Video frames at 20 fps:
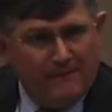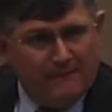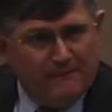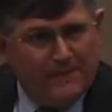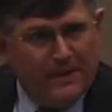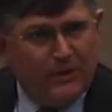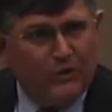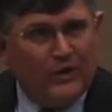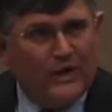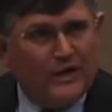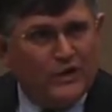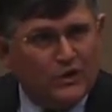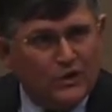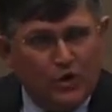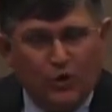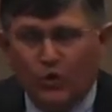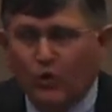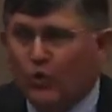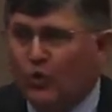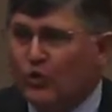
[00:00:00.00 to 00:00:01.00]
building
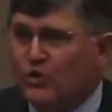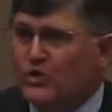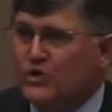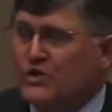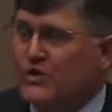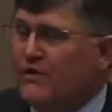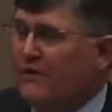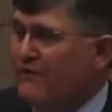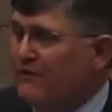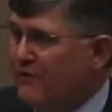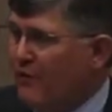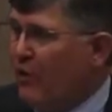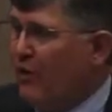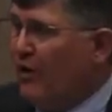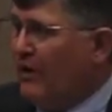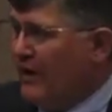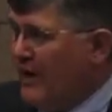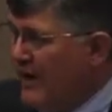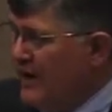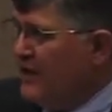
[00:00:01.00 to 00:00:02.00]
tools
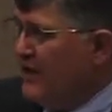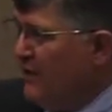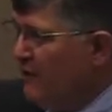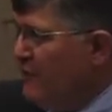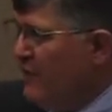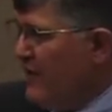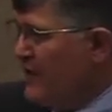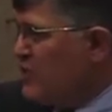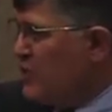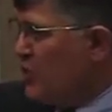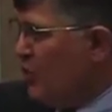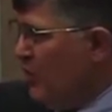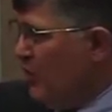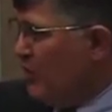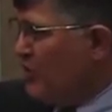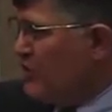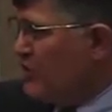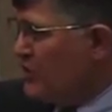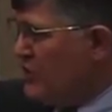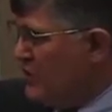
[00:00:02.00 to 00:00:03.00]
for
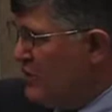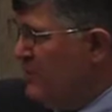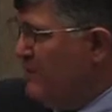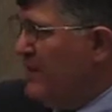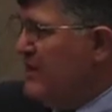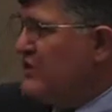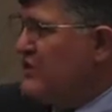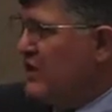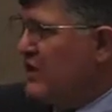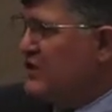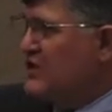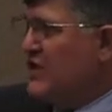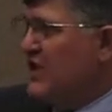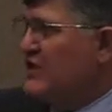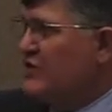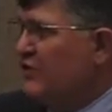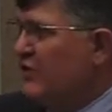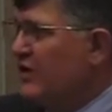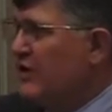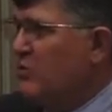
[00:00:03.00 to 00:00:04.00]
individuals to be
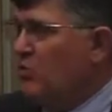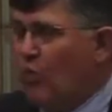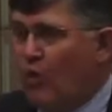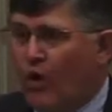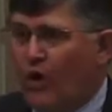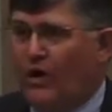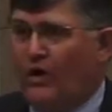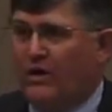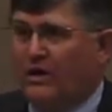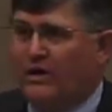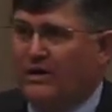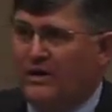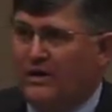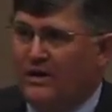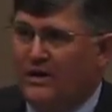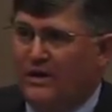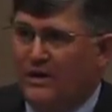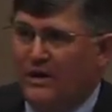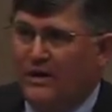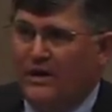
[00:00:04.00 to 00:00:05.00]
successful in work,
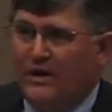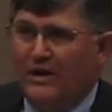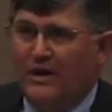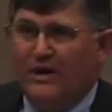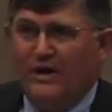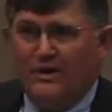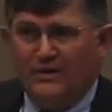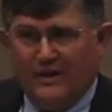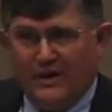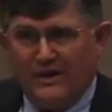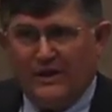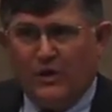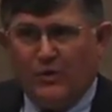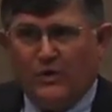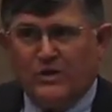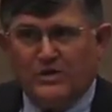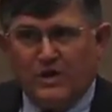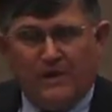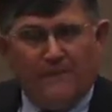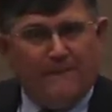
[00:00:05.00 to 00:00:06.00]
that there
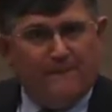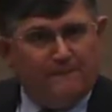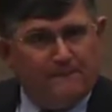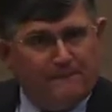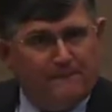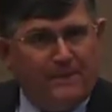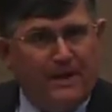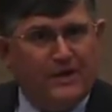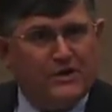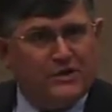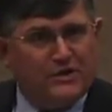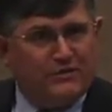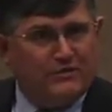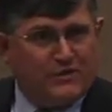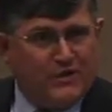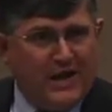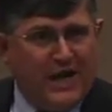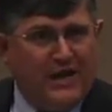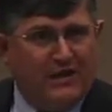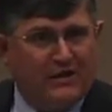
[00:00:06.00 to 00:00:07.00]
was a bunch of
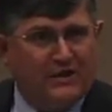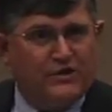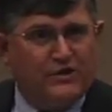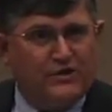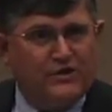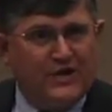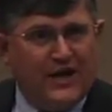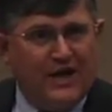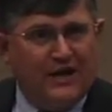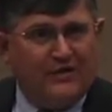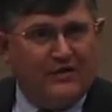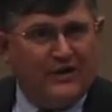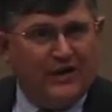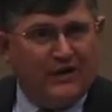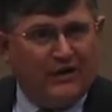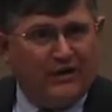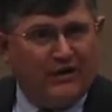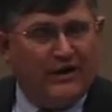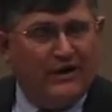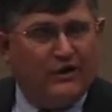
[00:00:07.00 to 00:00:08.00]
challenges out
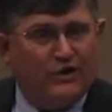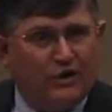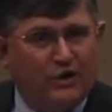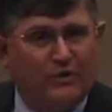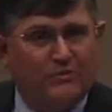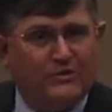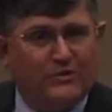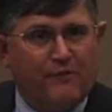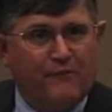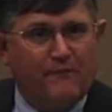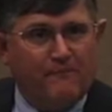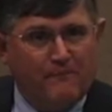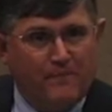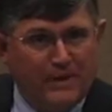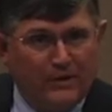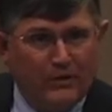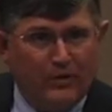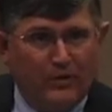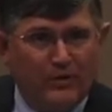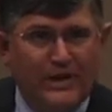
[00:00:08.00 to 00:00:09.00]
there in terms of
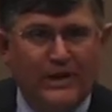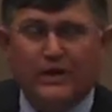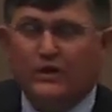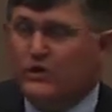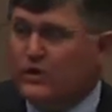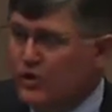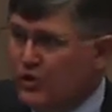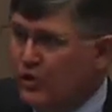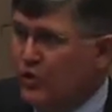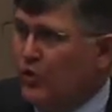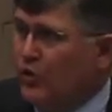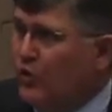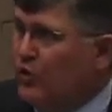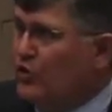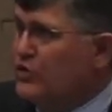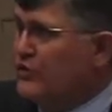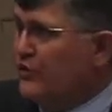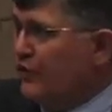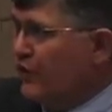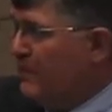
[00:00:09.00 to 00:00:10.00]
building
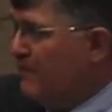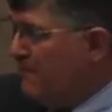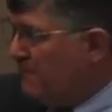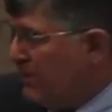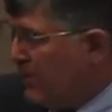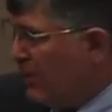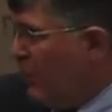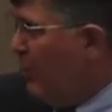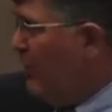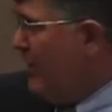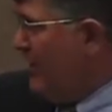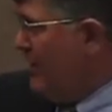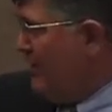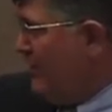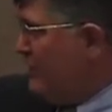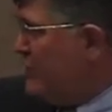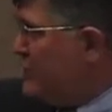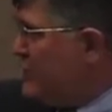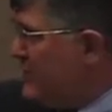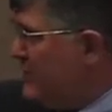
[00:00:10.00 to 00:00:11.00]
tools for
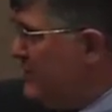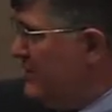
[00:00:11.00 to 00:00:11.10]
employers